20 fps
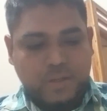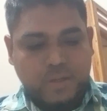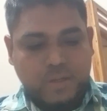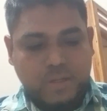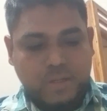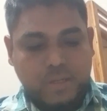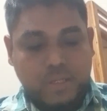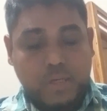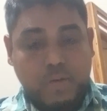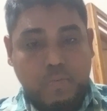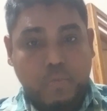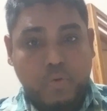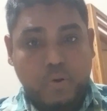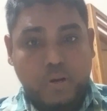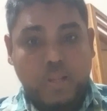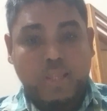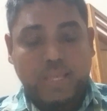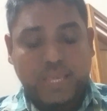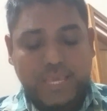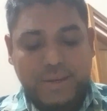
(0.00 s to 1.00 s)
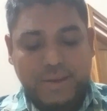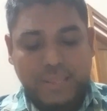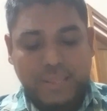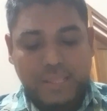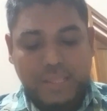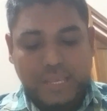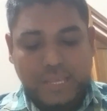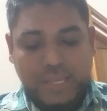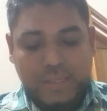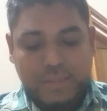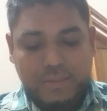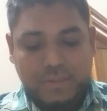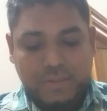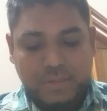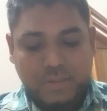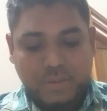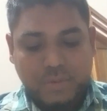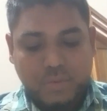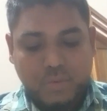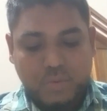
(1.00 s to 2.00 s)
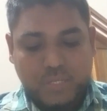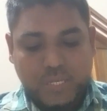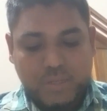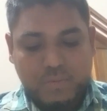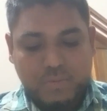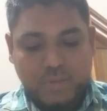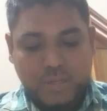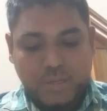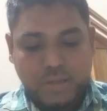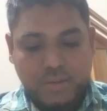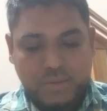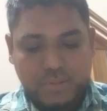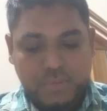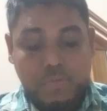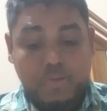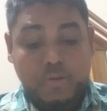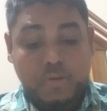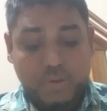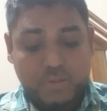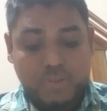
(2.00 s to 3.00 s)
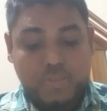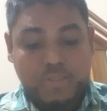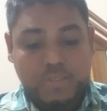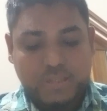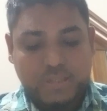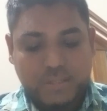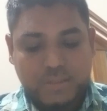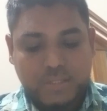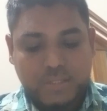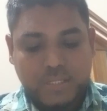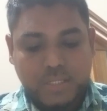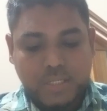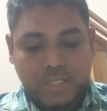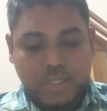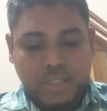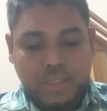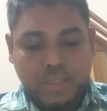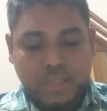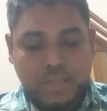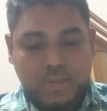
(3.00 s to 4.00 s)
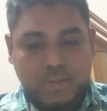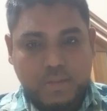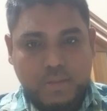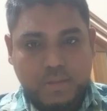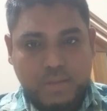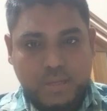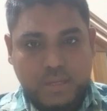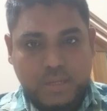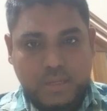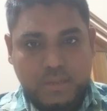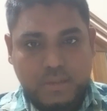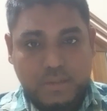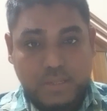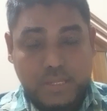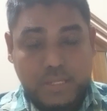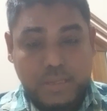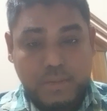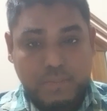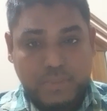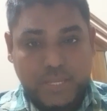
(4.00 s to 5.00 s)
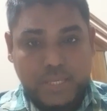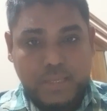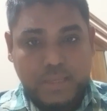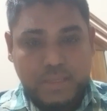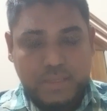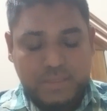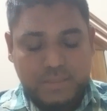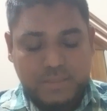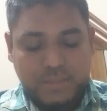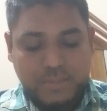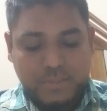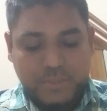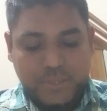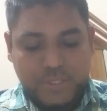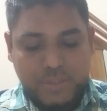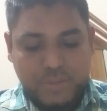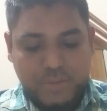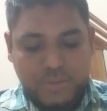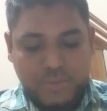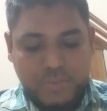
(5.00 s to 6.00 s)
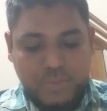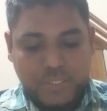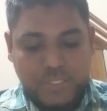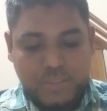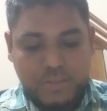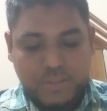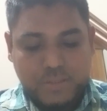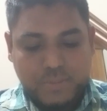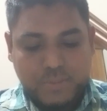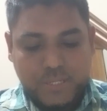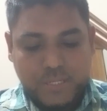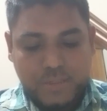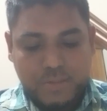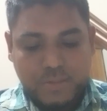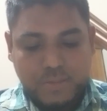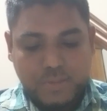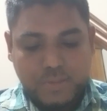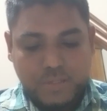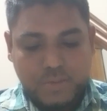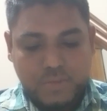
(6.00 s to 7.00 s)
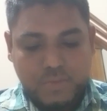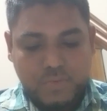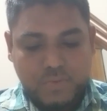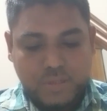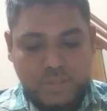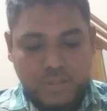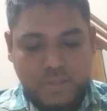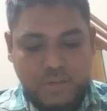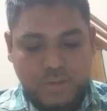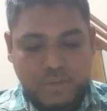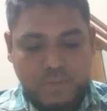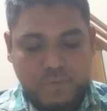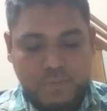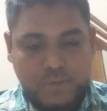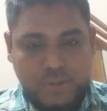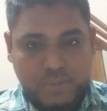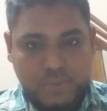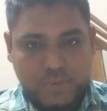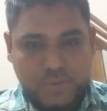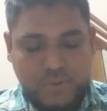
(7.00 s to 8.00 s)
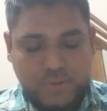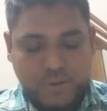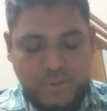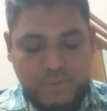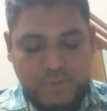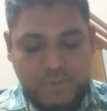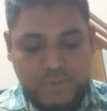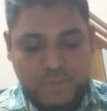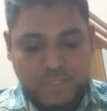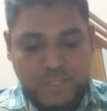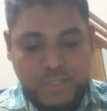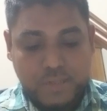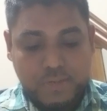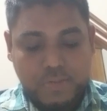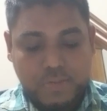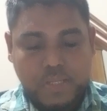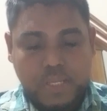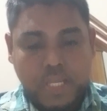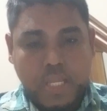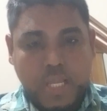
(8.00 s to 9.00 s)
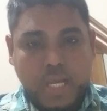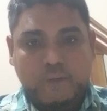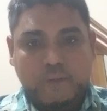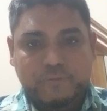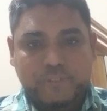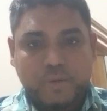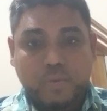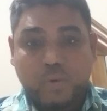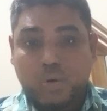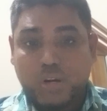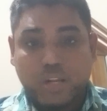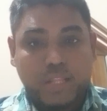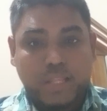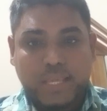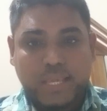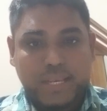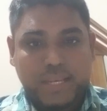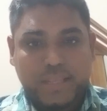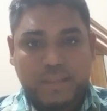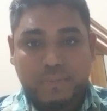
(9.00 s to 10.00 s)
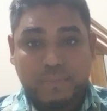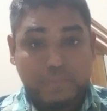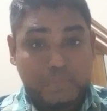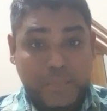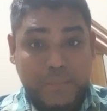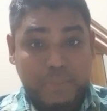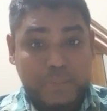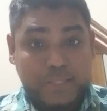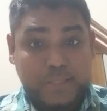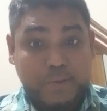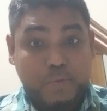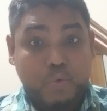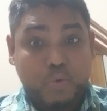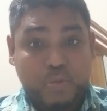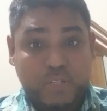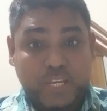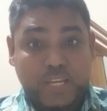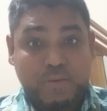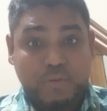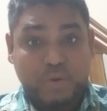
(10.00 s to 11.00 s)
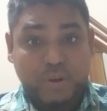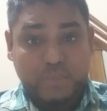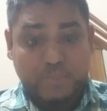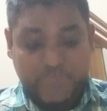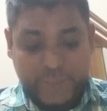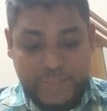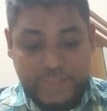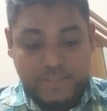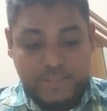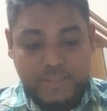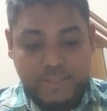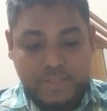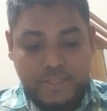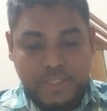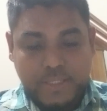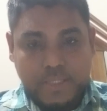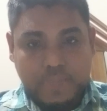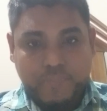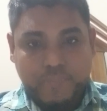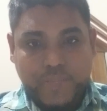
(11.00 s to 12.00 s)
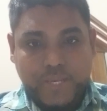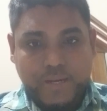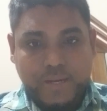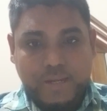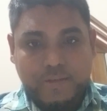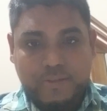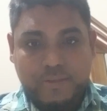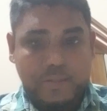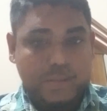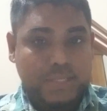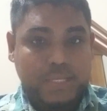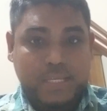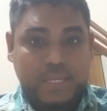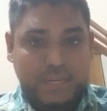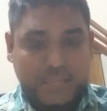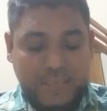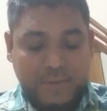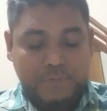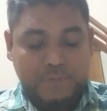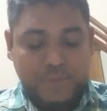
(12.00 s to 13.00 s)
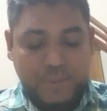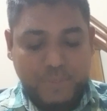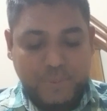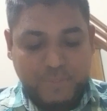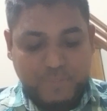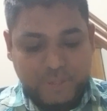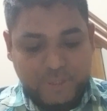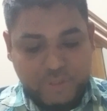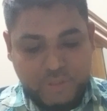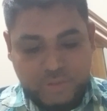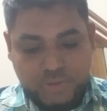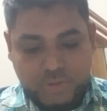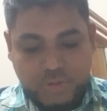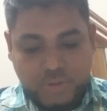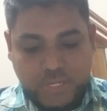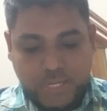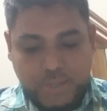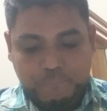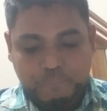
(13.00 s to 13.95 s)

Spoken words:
an oral hearing, and the court can consider and they can make submissions within 7 days of the refusal. And after oral hearing, maybe the court can convince that, and they can give the permissions. Okay,